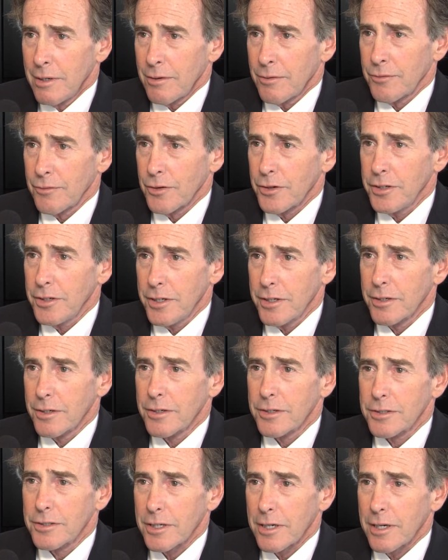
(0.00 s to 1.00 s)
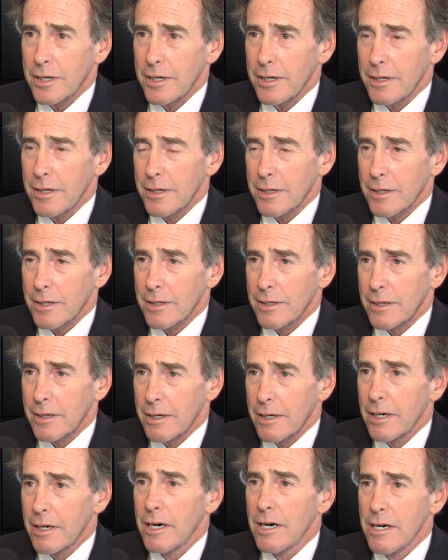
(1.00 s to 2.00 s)
for years a
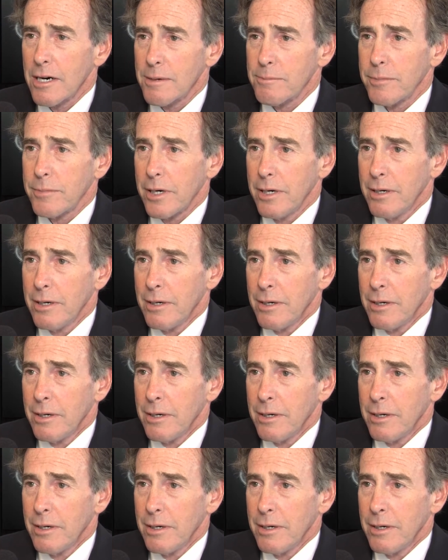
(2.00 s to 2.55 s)
hub